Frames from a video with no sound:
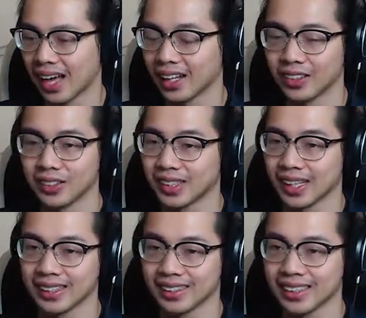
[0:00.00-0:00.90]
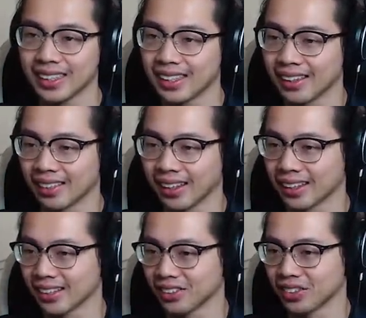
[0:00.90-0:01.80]
I know it's not a sneaky
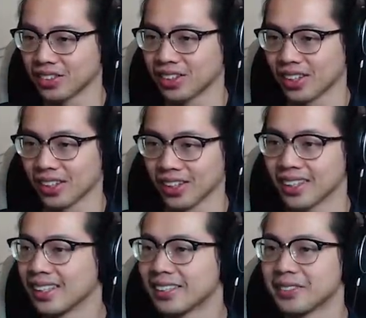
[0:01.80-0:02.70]
thing, that's for sure.